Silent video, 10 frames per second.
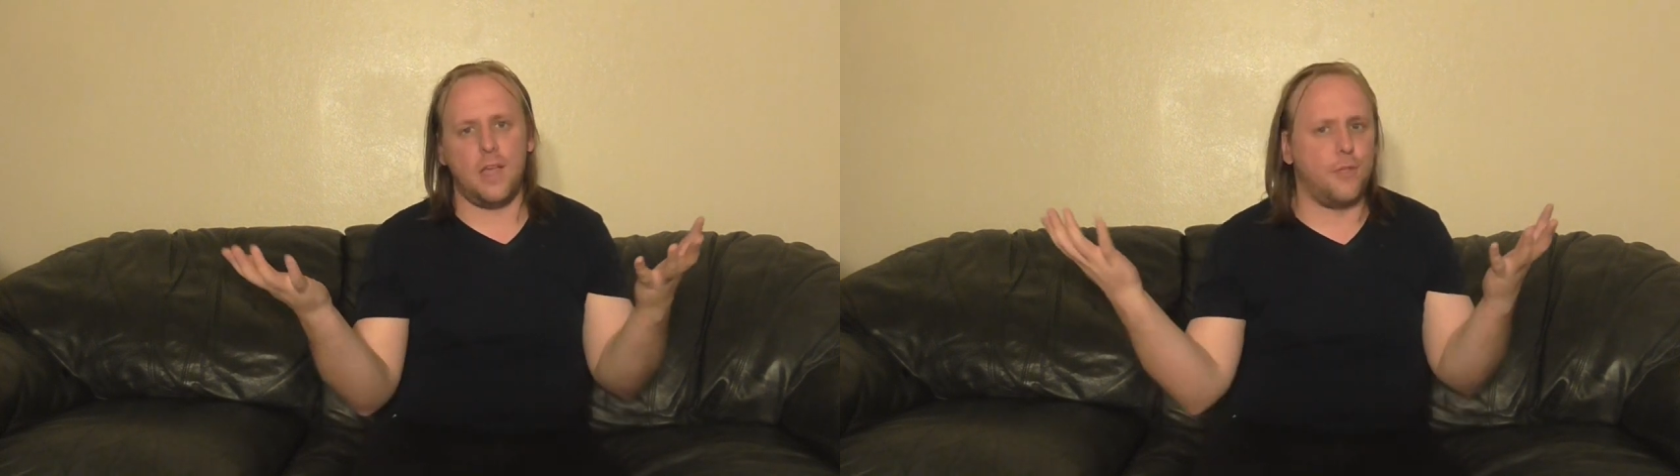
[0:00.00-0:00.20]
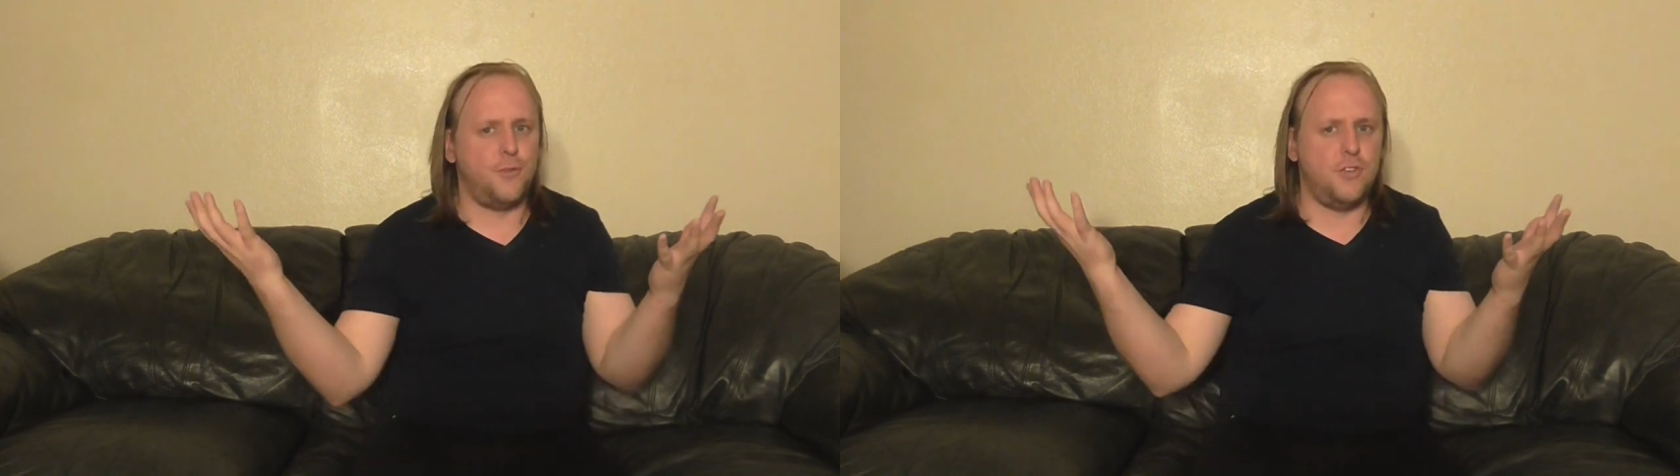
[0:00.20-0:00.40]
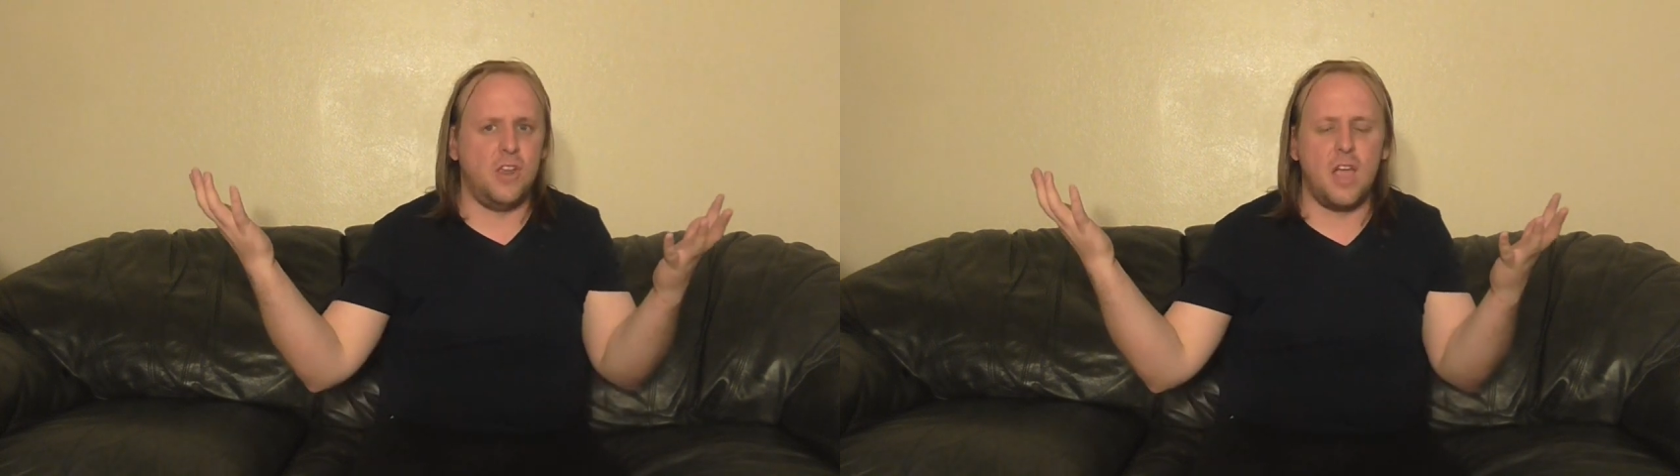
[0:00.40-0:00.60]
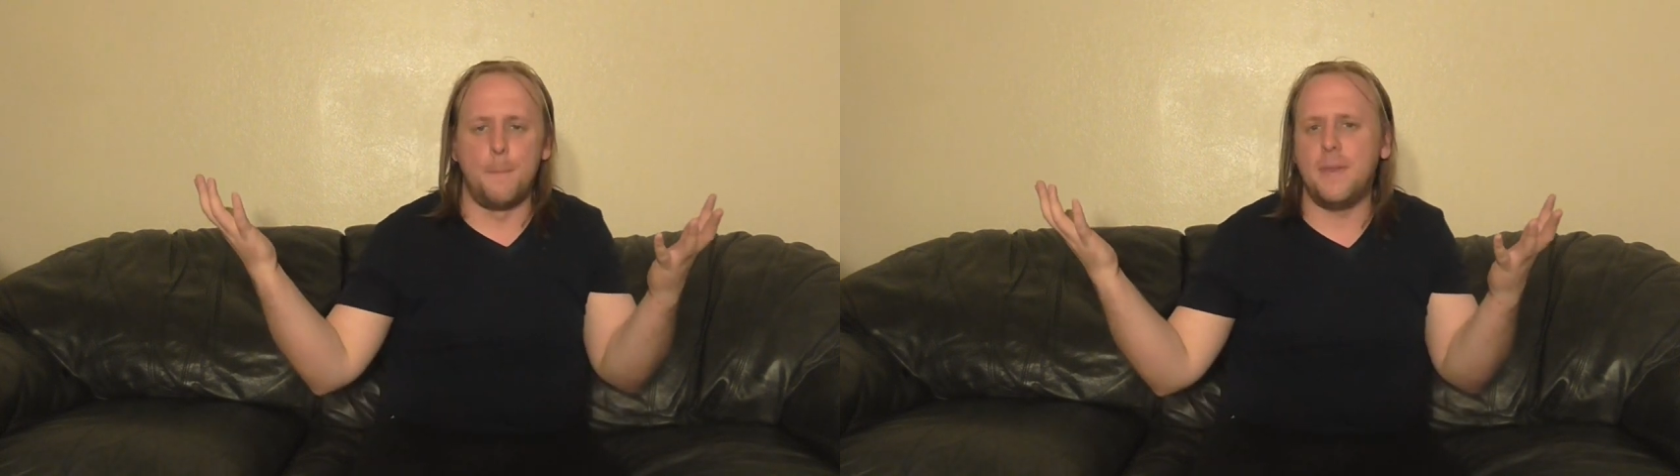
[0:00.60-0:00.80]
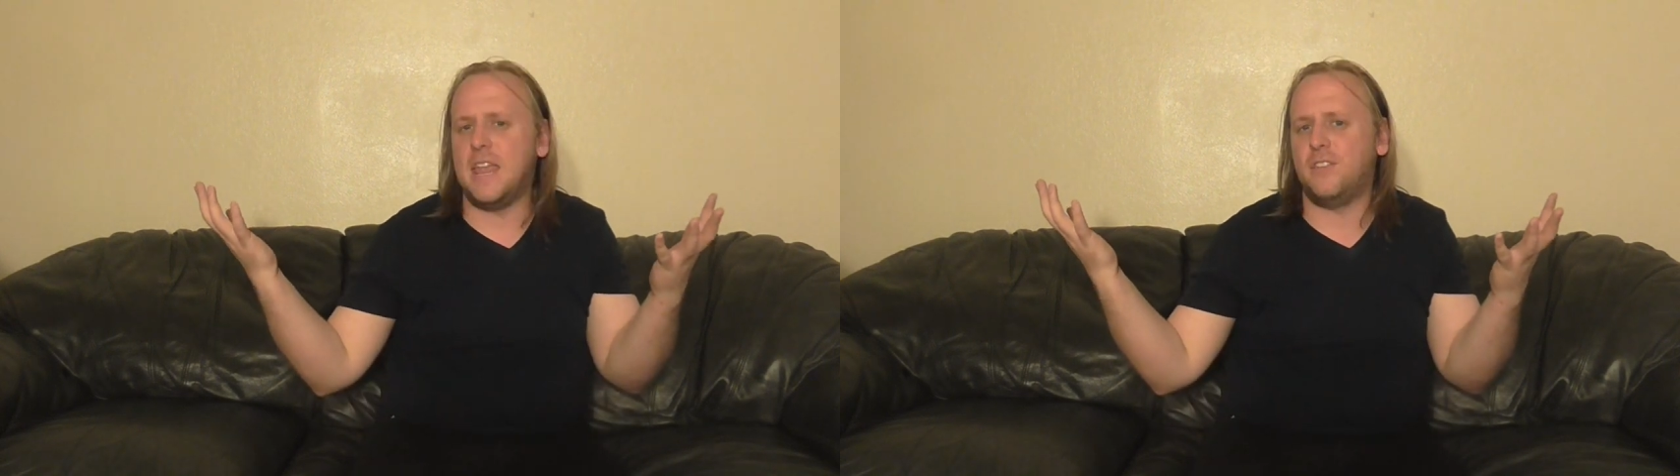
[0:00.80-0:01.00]
television
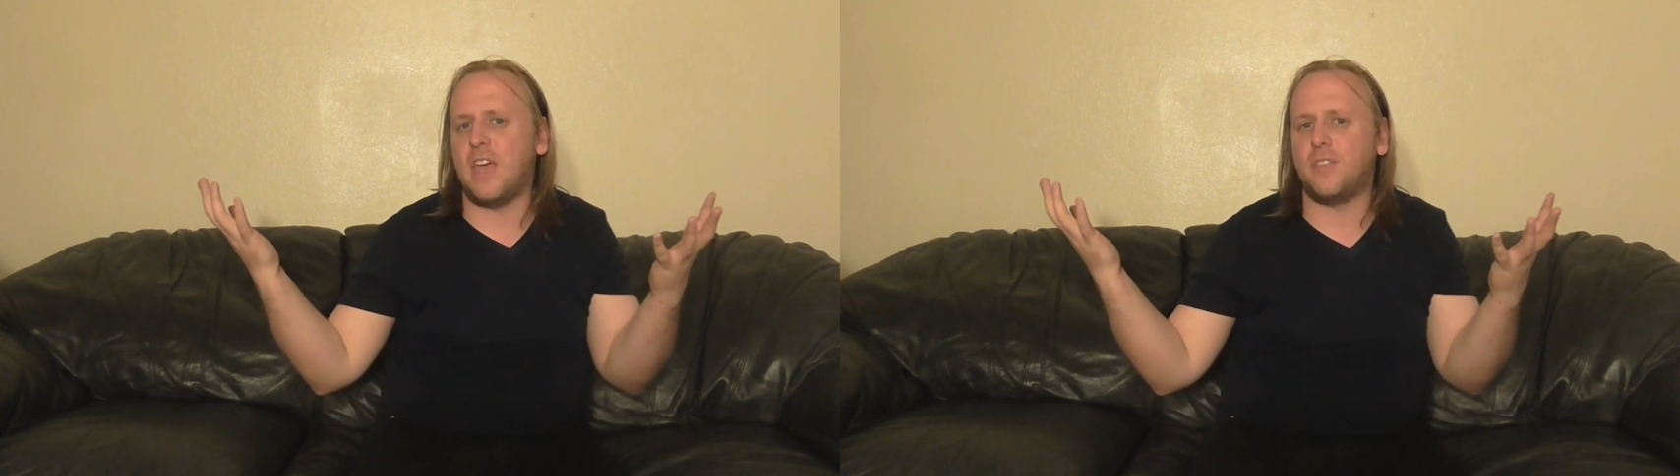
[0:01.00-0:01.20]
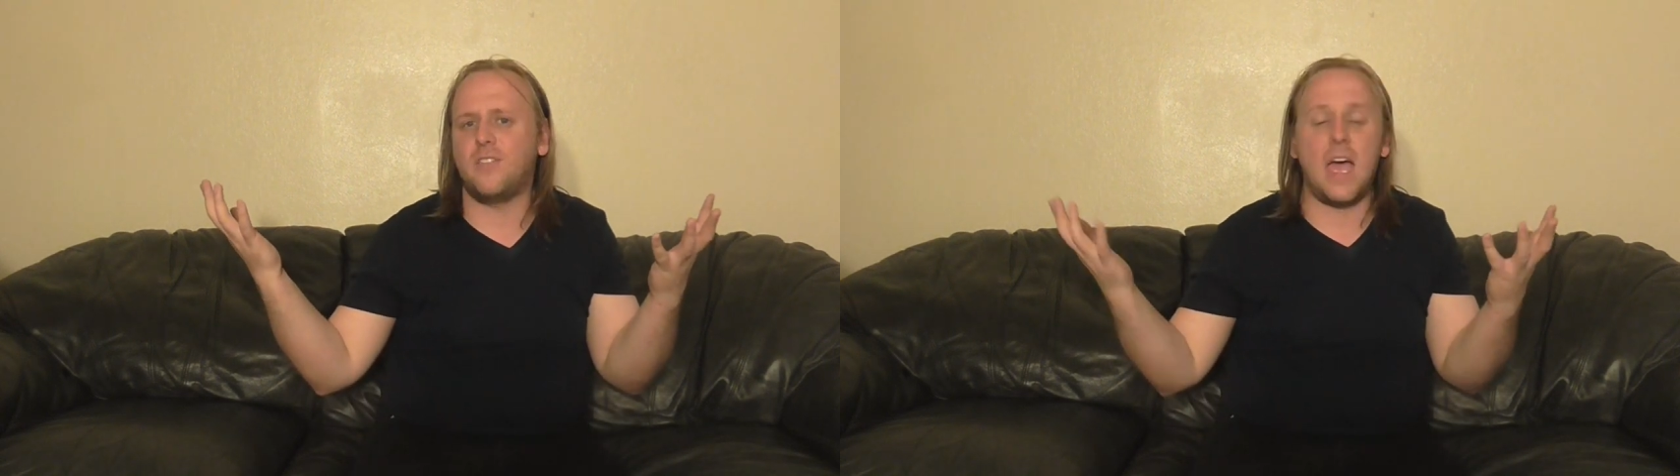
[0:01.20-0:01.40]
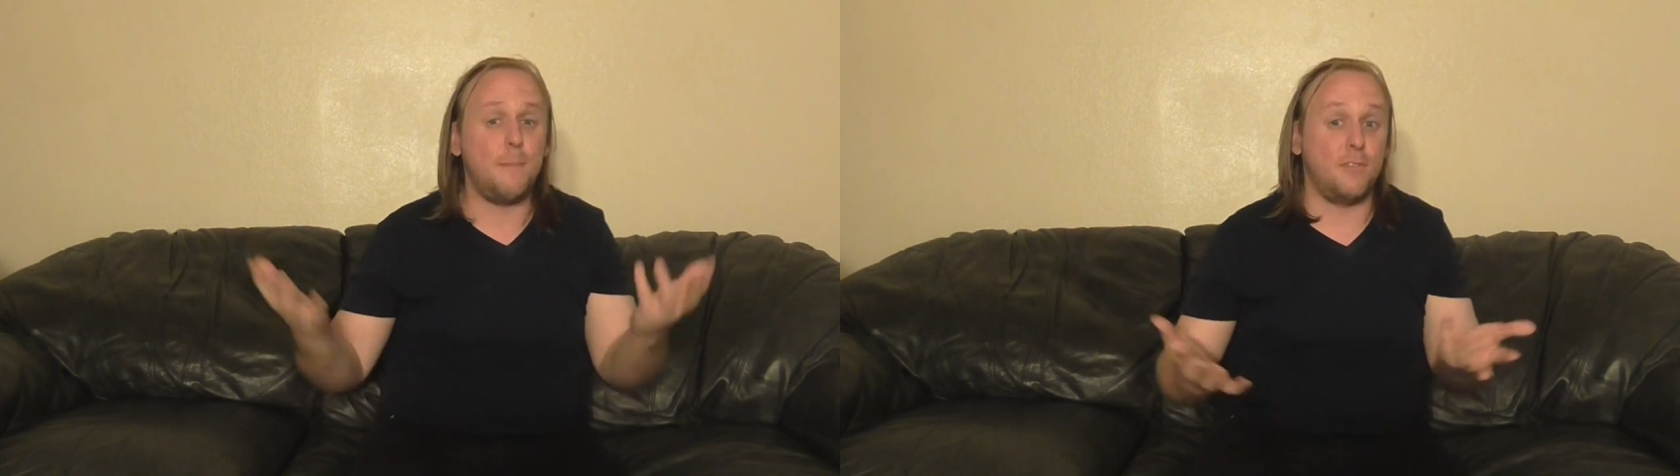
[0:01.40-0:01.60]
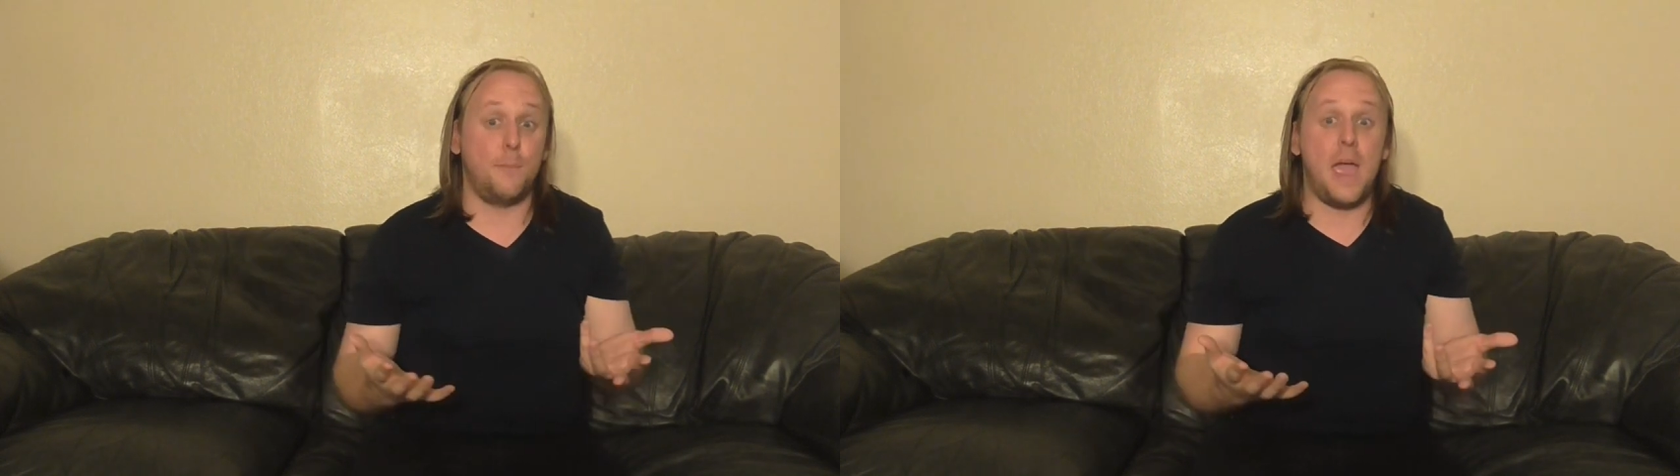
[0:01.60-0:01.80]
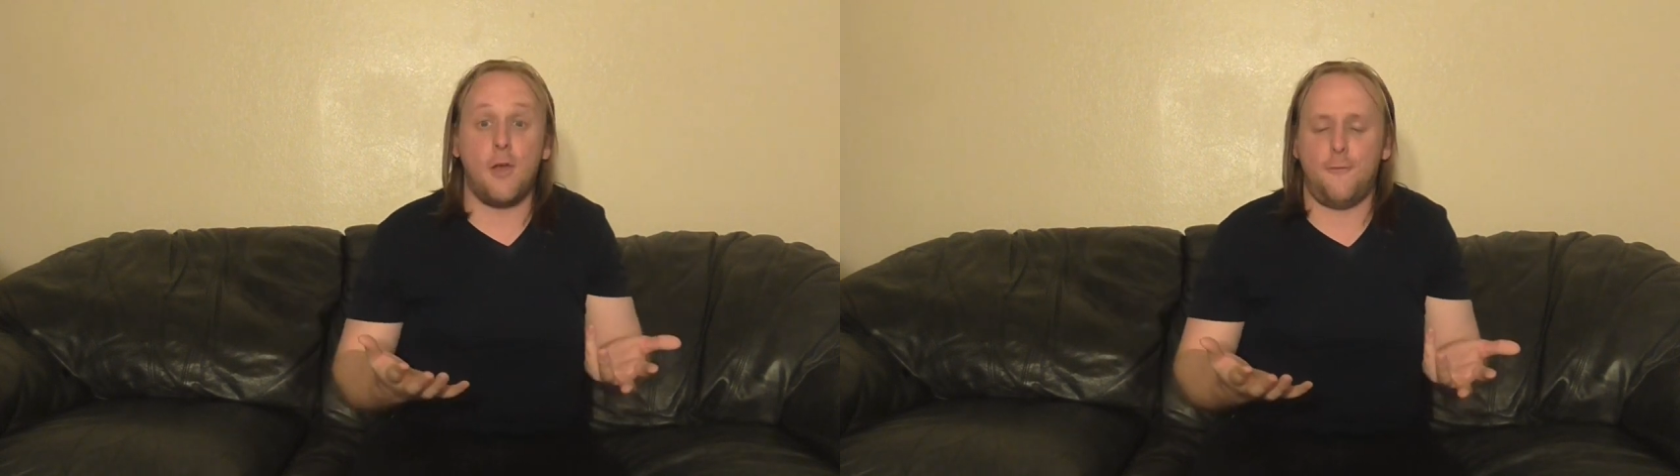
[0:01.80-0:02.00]
companies at the time, as
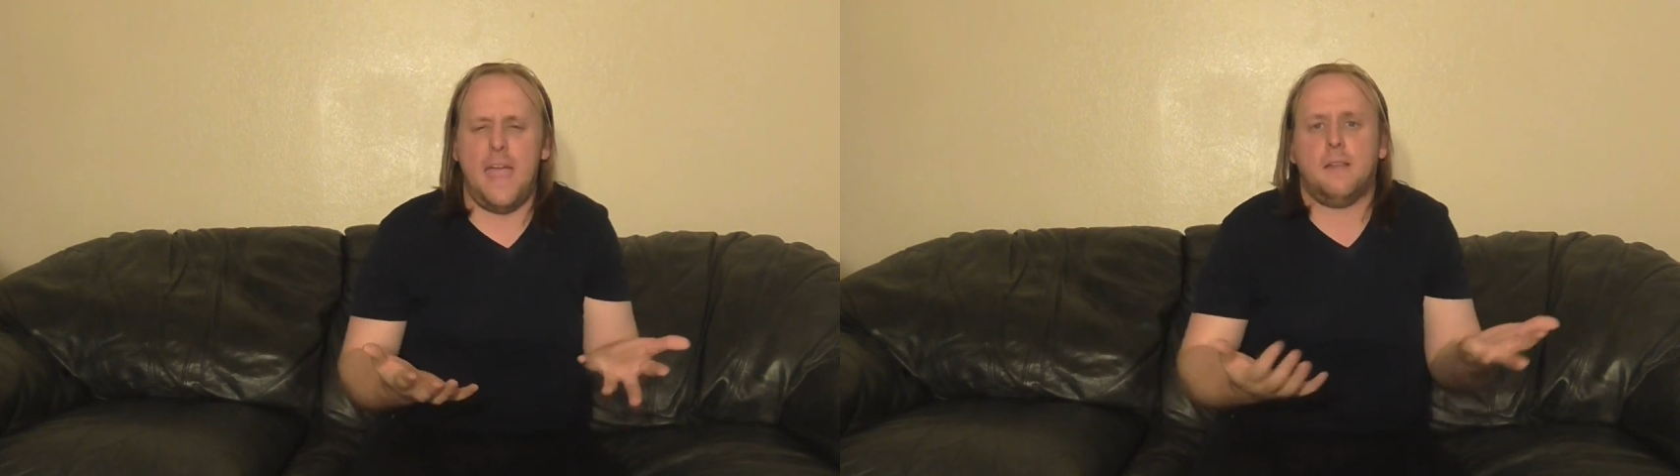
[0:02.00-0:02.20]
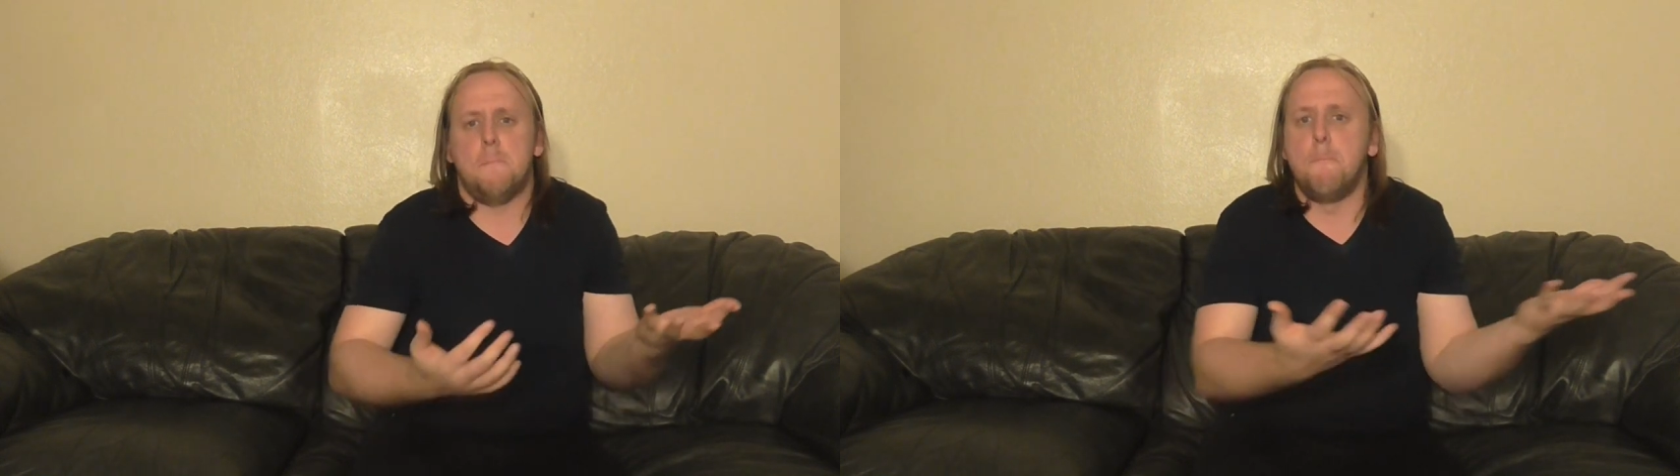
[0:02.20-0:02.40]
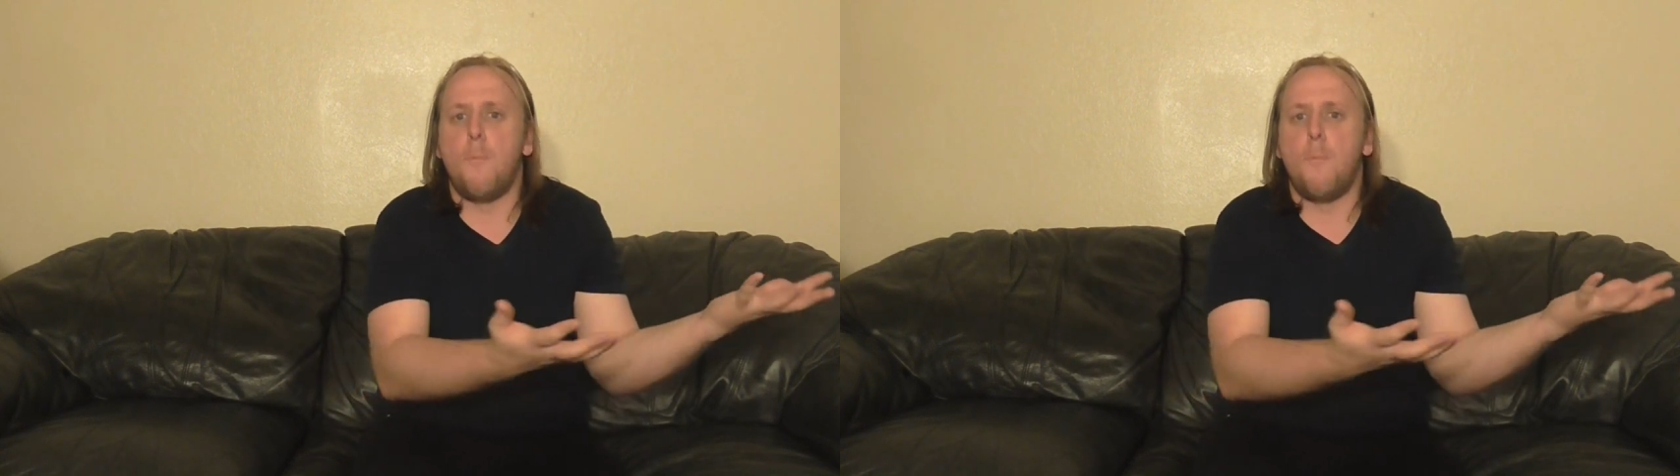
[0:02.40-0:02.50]
a matter of fact,